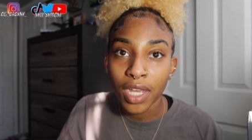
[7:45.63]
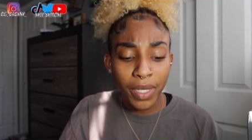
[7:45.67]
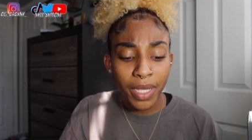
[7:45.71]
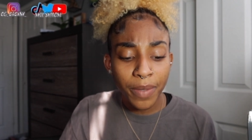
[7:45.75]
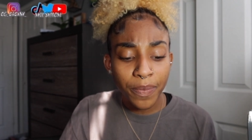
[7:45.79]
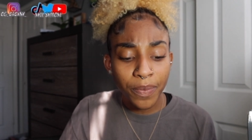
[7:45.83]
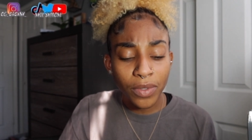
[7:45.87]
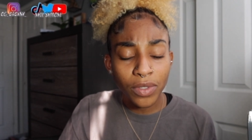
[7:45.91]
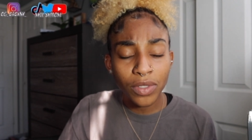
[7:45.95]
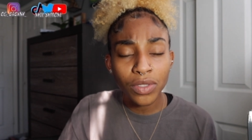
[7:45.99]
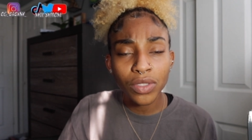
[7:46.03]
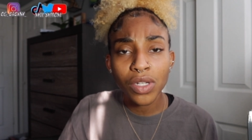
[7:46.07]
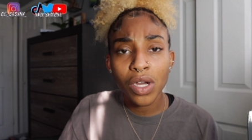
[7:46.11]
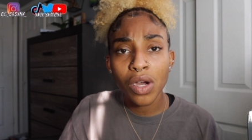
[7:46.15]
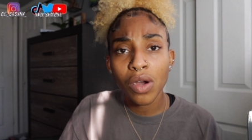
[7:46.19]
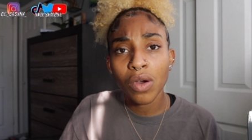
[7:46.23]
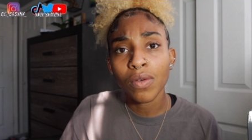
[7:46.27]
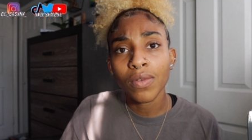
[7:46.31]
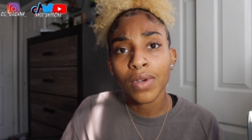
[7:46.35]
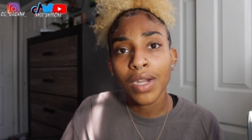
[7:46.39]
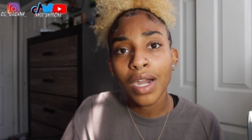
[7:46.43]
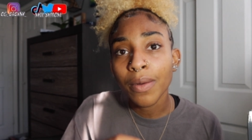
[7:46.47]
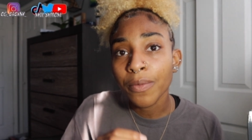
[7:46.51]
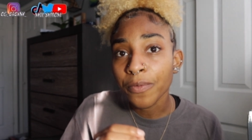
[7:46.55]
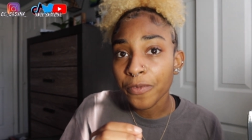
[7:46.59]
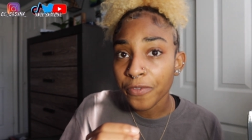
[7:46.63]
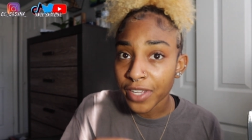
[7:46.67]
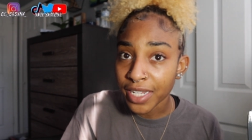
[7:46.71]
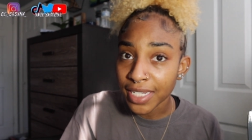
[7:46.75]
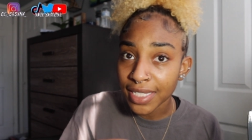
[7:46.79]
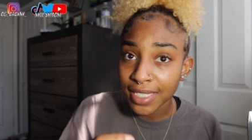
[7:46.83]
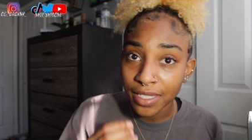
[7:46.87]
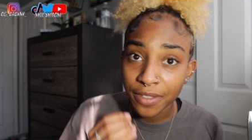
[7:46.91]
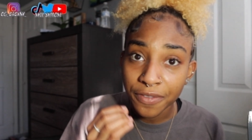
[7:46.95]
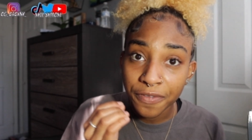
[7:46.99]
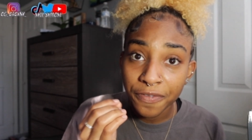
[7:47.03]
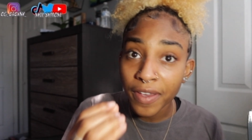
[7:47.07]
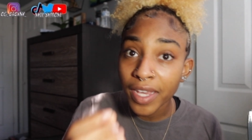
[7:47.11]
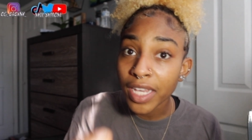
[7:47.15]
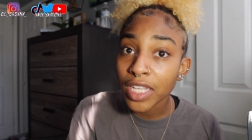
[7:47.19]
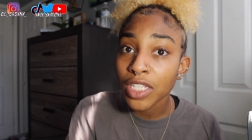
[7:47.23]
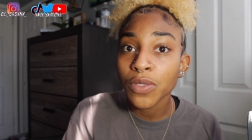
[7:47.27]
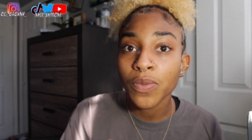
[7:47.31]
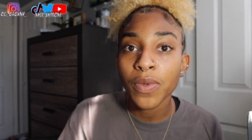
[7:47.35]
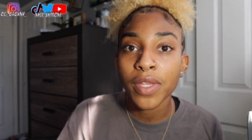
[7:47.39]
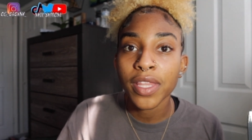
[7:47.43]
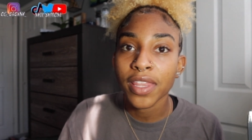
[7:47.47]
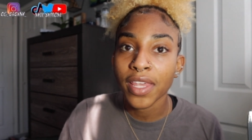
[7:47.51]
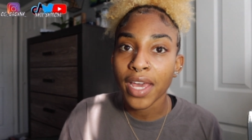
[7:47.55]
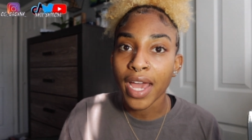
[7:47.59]
People don't come face to
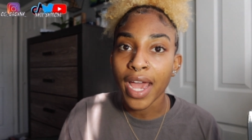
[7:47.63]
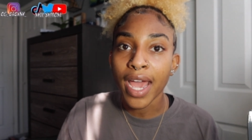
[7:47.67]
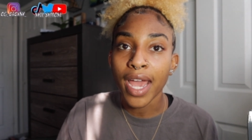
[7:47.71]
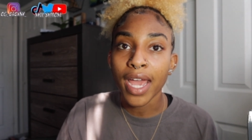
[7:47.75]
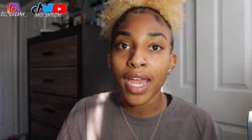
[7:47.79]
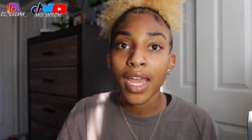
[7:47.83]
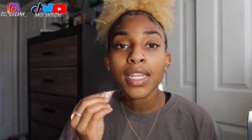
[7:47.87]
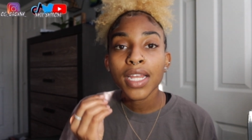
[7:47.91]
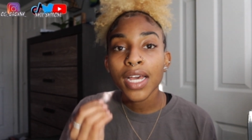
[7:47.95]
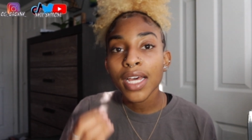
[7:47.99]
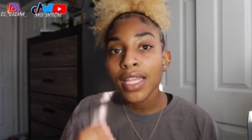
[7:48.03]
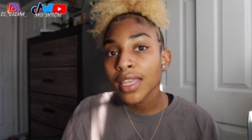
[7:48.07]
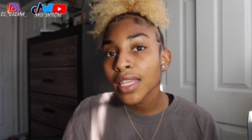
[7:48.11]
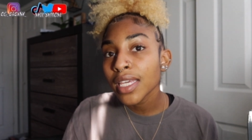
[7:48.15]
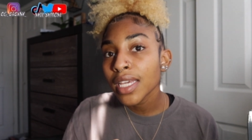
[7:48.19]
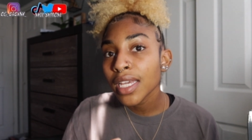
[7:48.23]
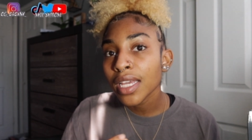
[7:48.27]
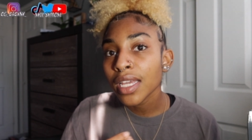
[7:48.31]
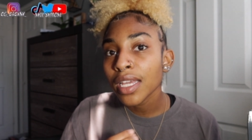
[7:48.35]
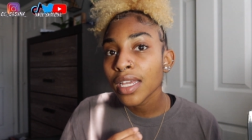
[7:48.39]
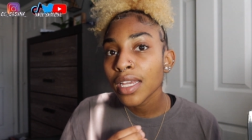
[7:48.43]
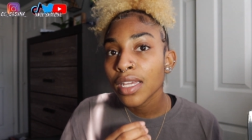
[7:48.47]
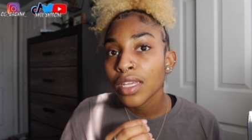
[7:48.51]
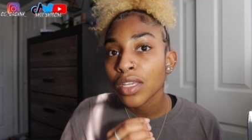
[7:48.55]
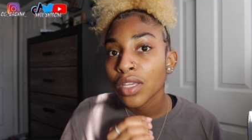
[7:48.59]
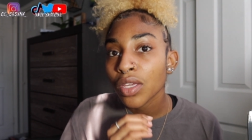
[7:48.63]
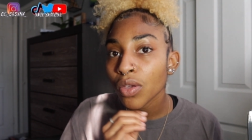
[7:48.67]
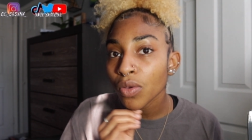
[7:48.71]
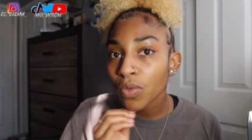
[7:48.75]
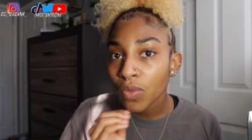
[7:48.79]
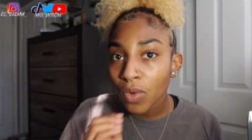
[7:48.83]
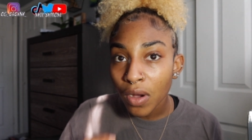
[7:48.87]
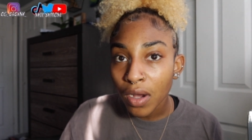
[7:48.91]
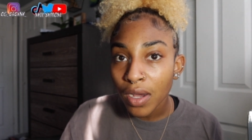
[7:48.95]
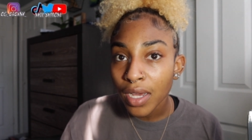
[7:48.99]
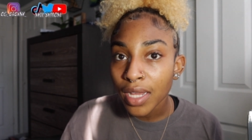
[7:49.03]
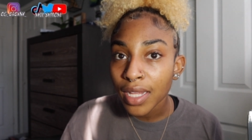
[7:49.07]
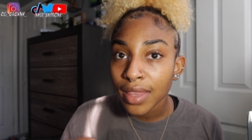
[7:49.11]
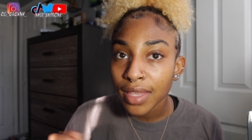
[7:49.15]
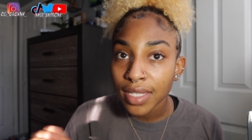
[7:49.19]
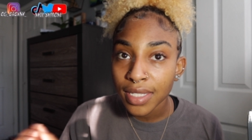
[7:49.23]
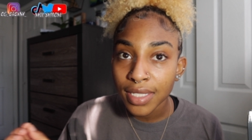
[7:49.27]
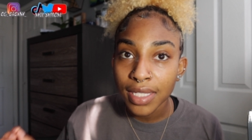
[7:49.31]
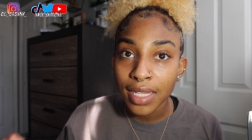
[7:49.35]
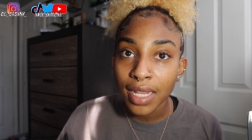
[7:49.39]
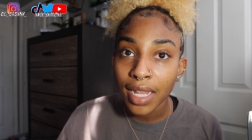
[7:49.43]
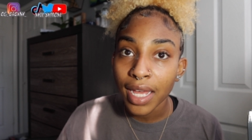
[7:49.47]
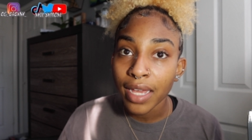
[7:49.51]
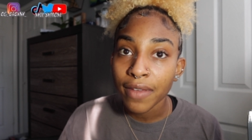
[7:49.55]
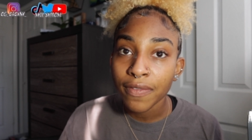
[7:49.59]
face with that. Nothing you want in
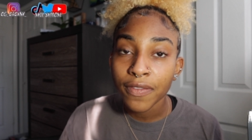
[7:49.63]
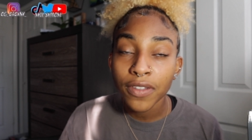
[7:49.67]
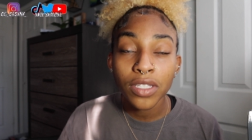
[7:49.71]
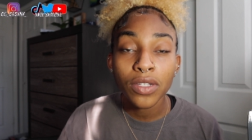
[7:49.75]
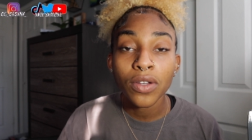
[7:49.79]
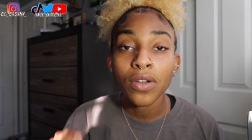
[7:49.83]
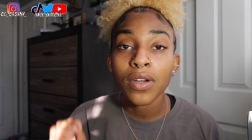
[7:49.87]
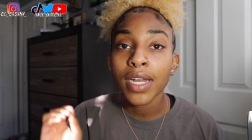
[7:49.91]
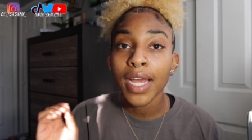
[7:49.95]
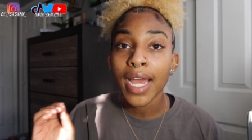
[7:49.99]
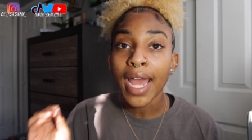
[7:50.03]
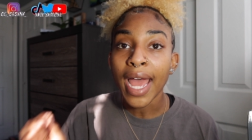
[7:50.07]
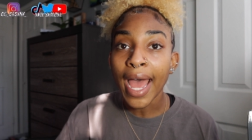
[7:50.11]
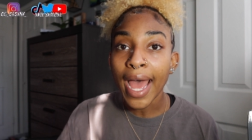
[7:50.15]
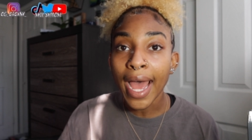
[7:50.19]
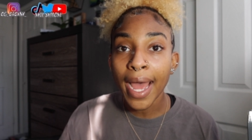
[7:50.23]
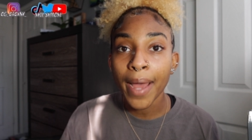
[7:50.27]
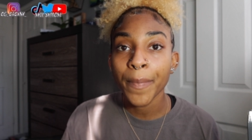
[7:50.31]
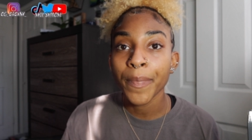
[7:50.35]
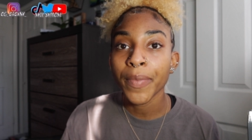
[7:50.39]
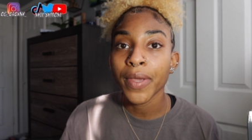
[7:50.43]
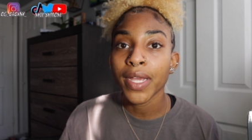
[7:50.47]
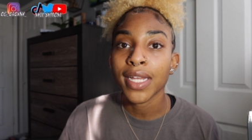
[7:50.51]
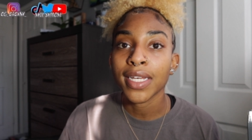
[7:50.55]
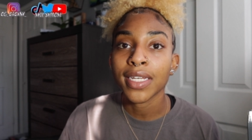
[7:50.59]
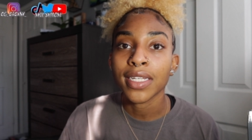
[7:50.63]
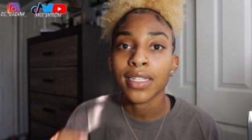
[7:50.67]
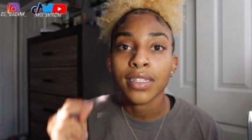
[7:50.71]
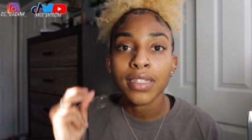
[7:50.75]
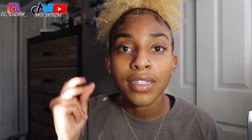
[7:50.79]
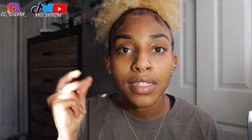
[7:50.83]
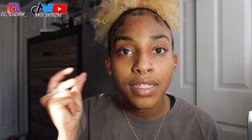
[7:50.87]
this life is gonna happen